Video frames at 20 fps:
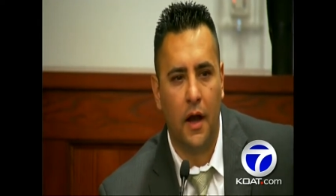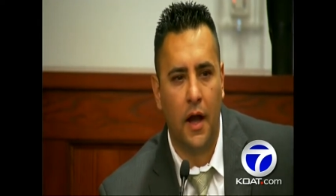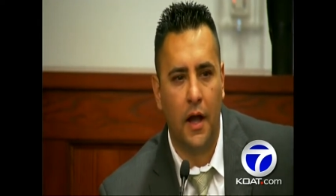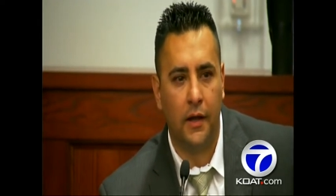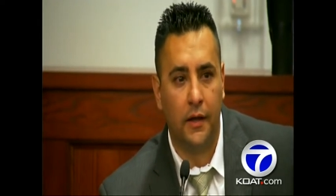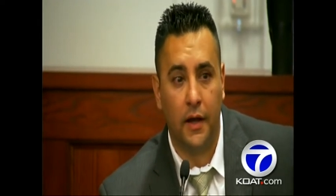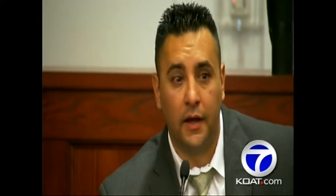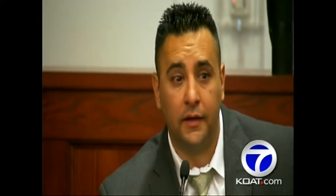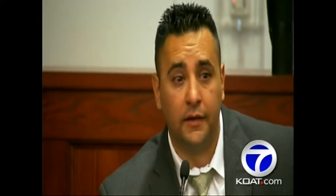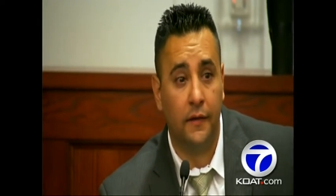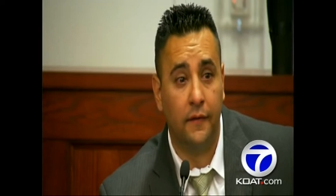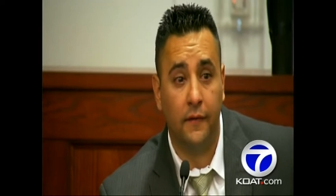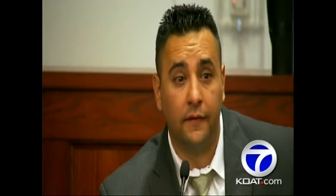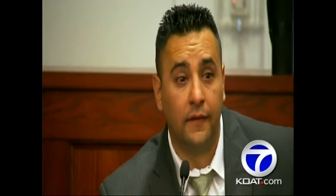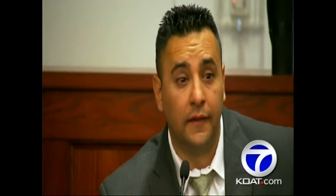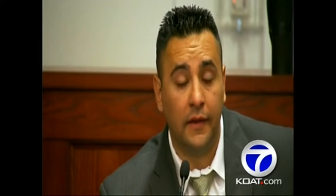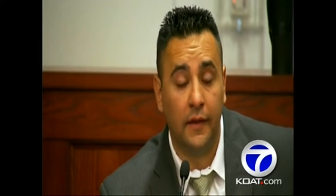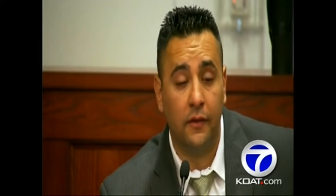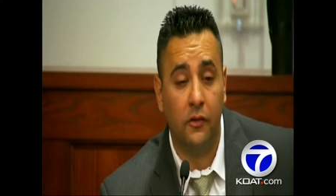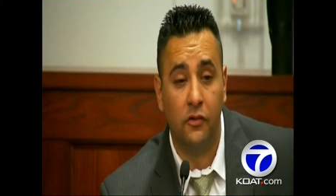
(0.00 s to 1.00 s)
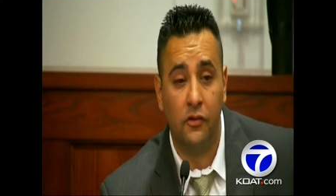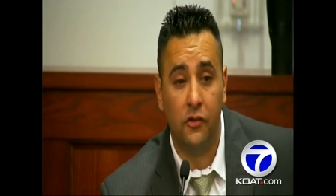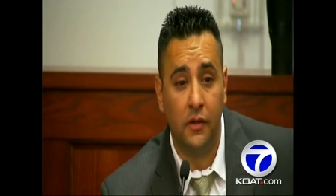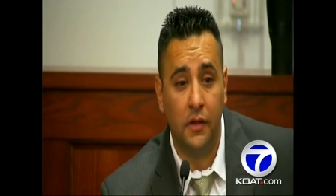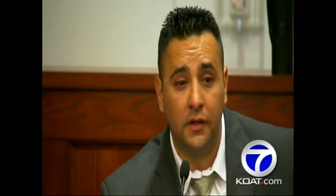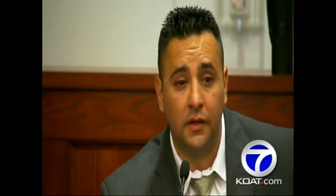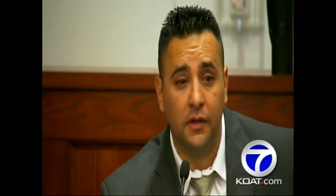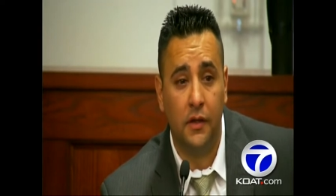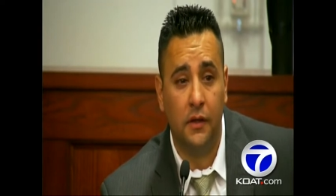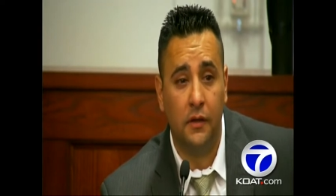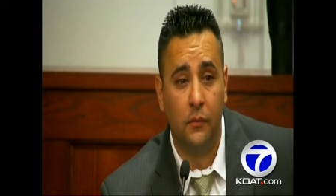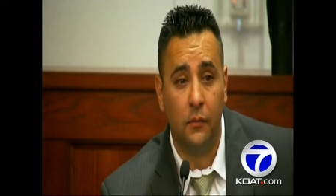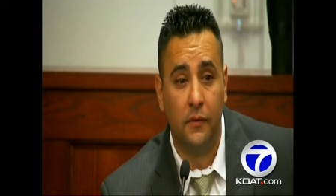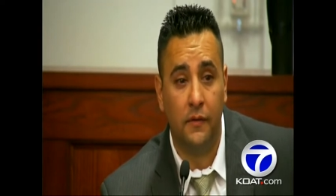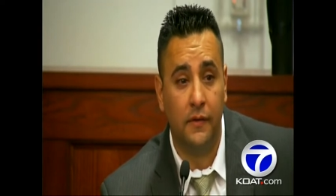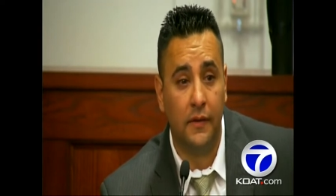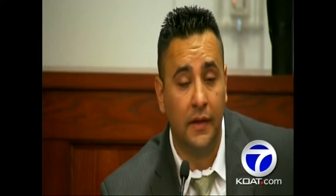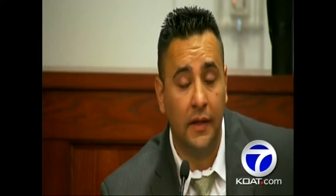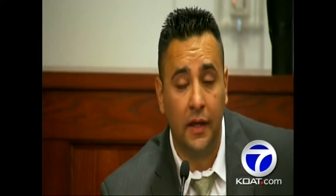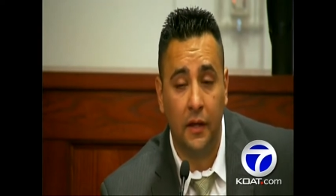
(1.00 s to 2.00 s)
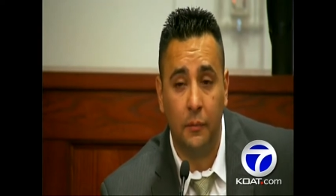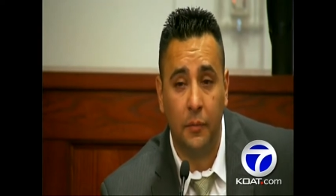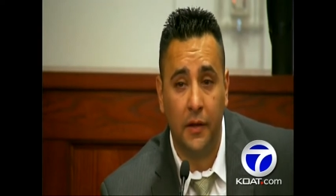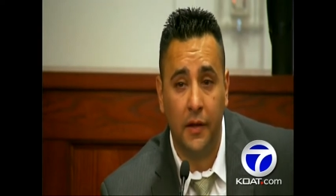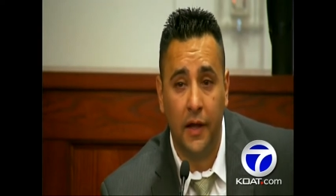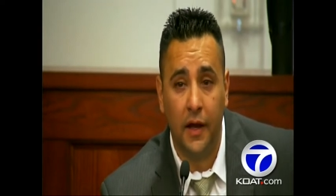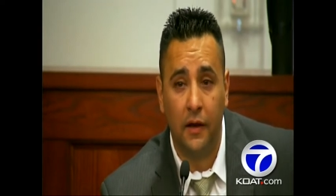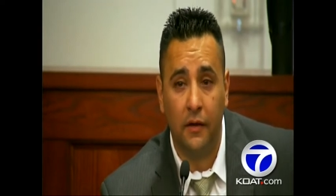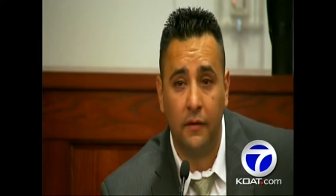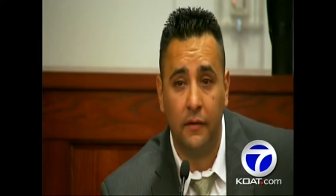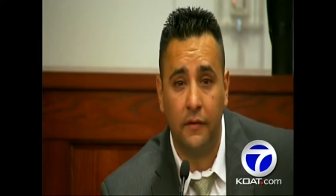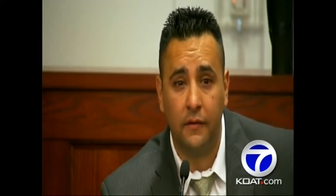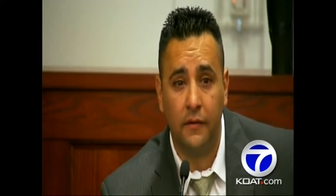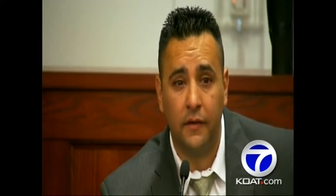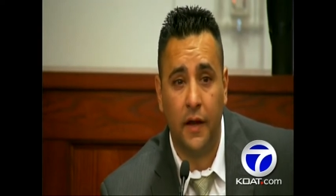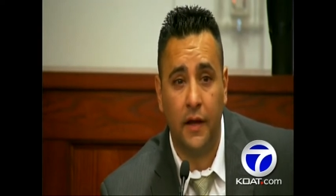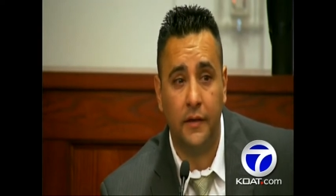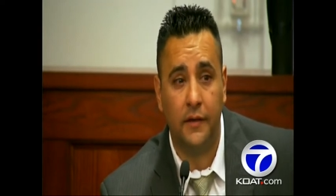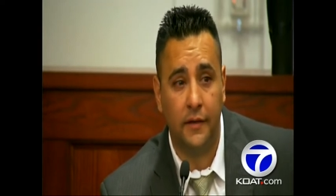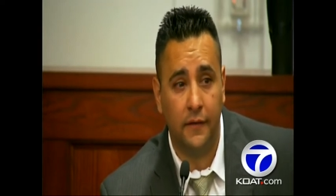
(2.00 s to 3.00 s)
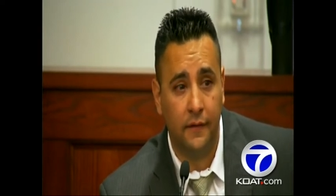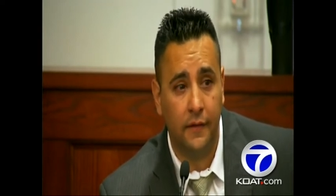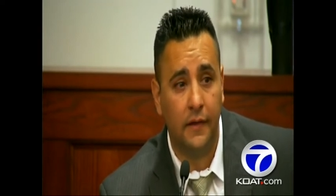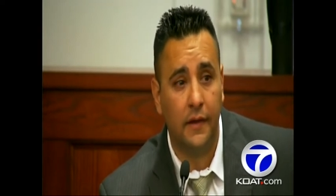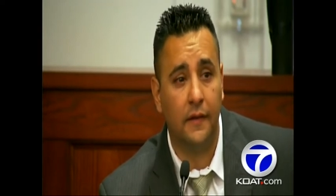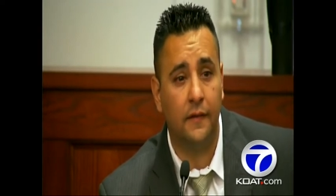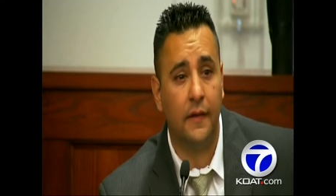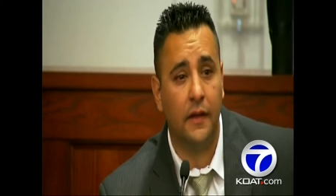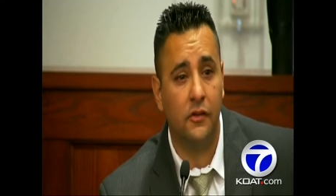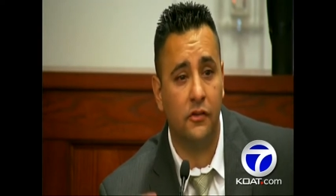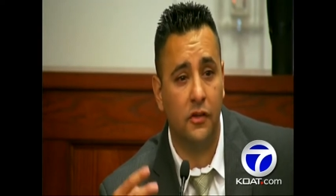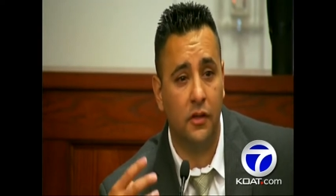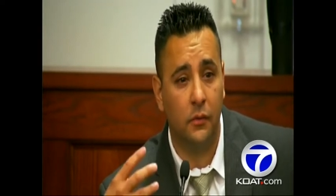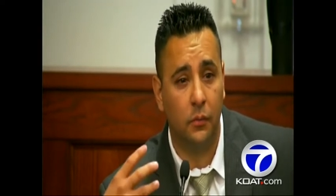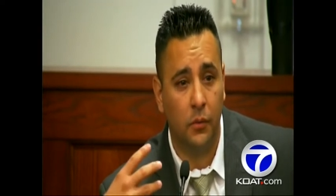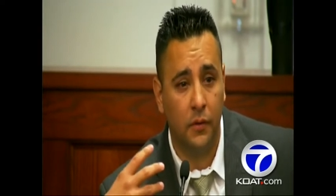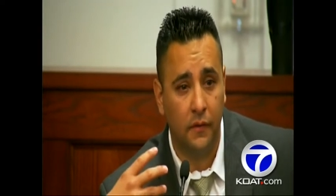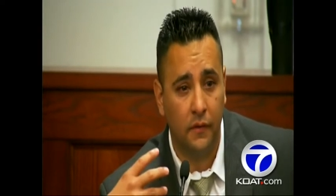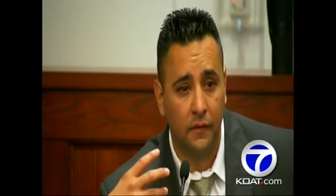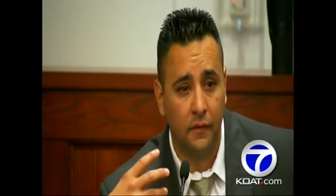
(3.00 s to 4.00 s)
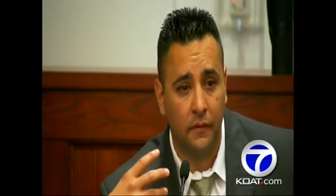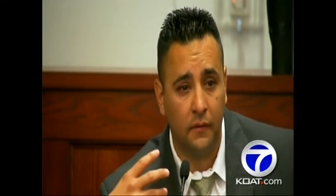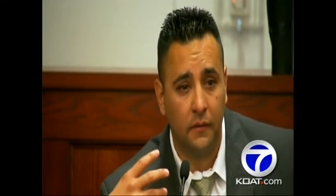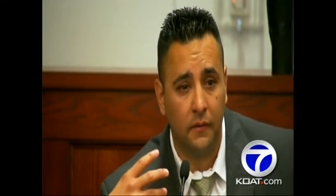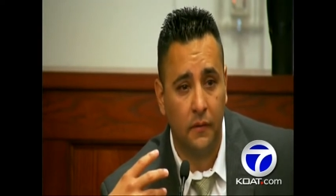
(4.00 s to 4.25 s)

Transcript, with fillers: I I didn't think she was seeing anybody else. I did think that she was